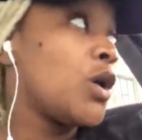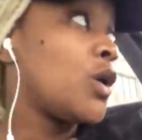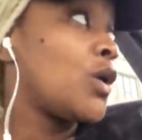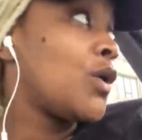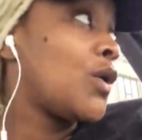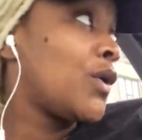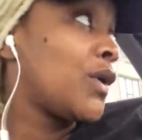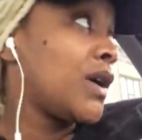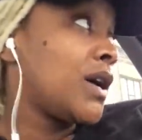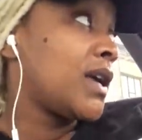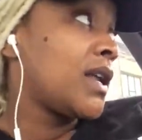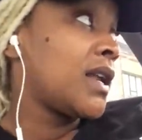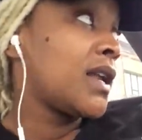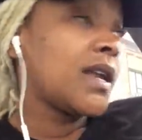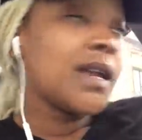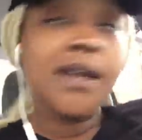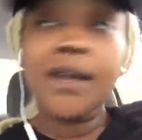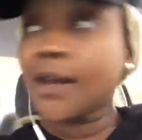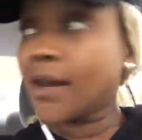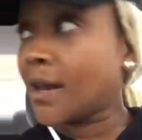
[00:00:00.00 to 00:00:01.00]

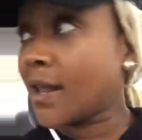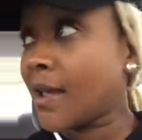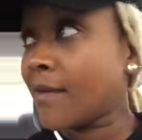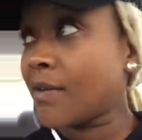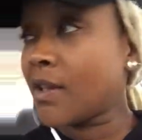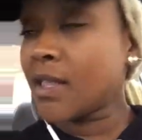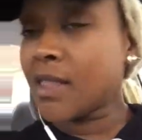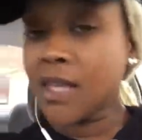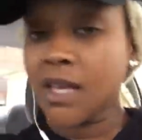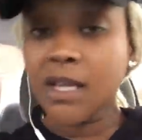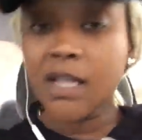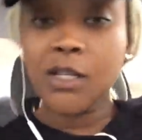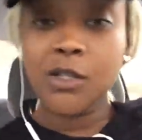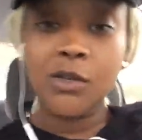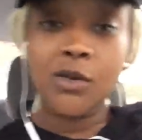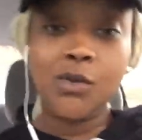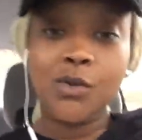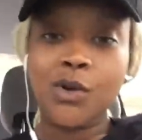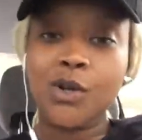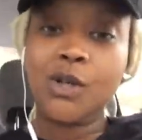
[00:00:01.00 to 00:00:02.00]
on everything that's
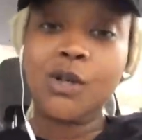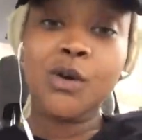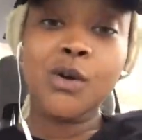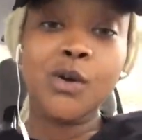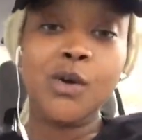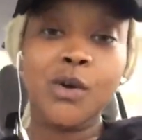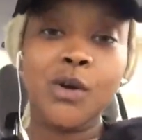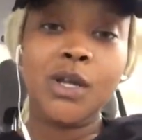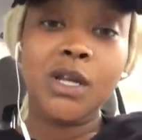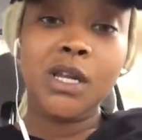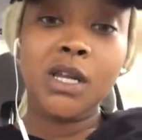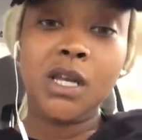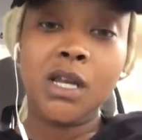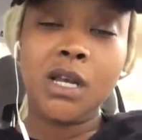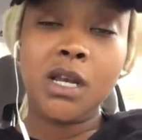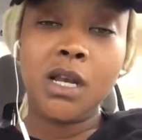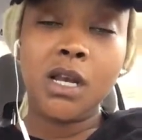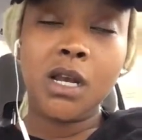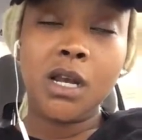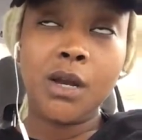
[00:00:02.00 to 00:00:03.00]
going on
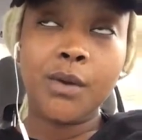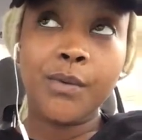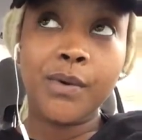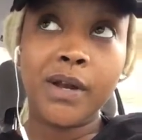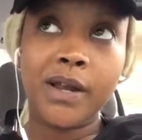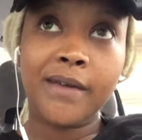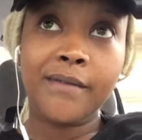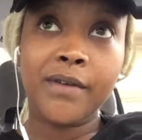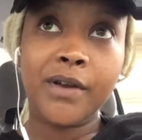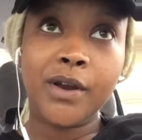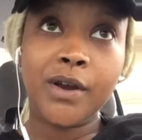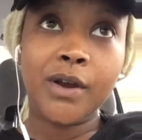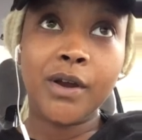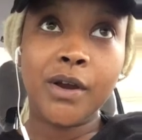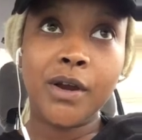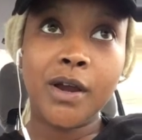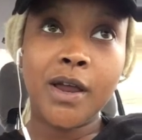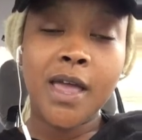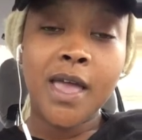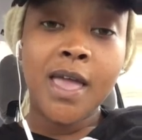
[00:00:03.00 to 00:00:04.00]
and
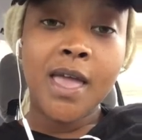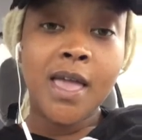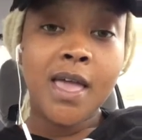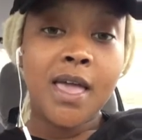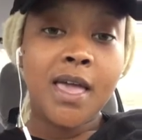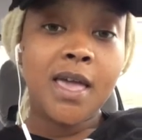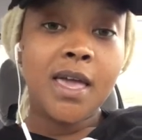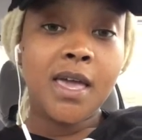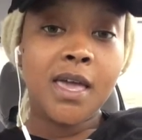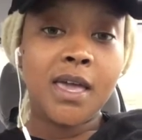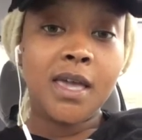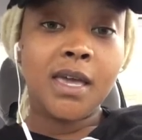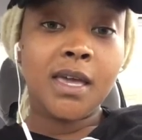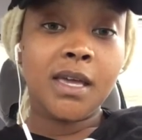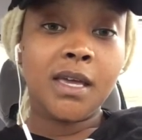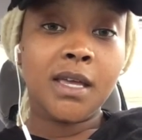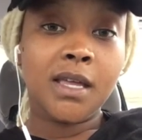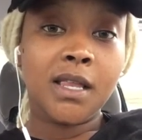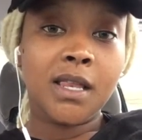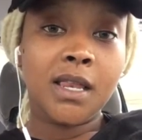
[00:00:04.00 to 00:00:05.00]
whatever.
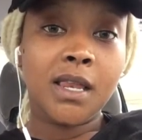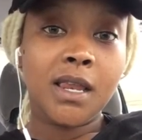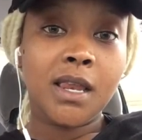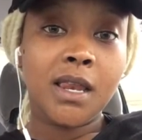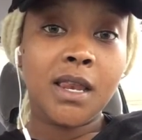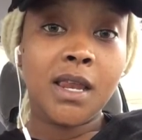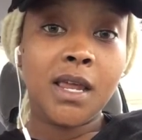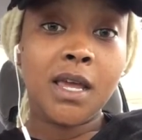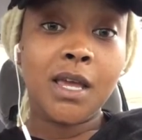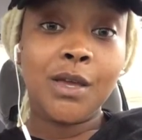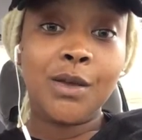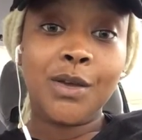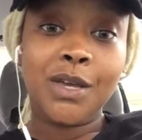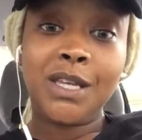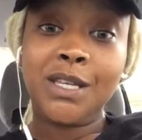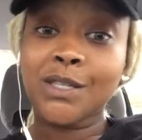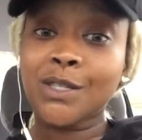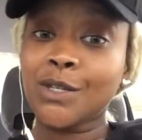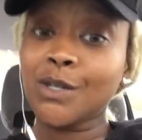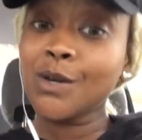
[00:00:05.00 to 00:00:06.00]
And you
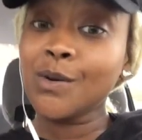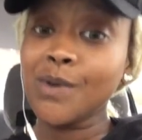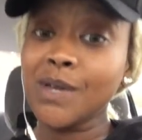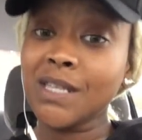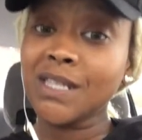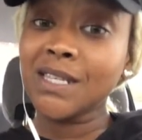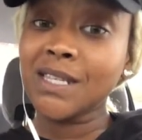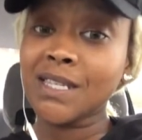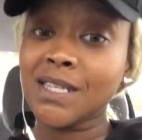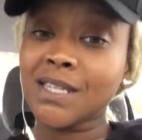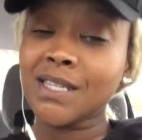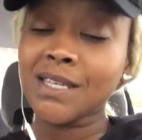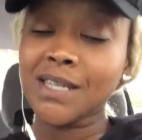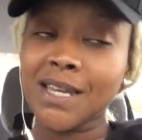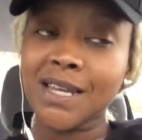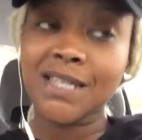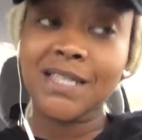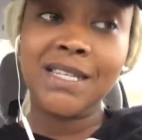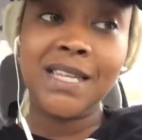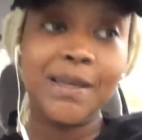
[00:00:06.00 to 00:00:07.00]
can do it.
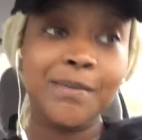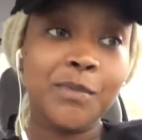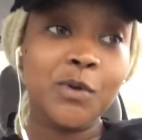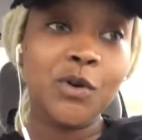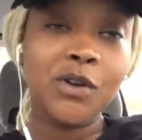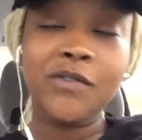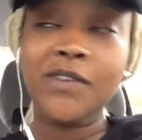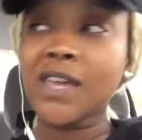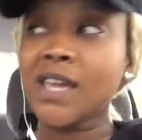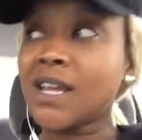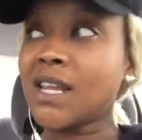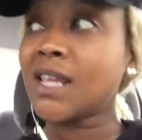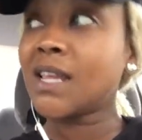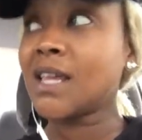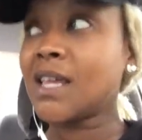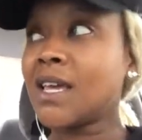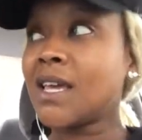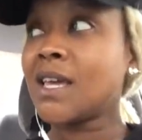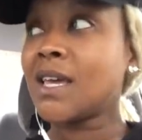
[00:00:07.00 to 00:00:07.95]
Got to stay motivated.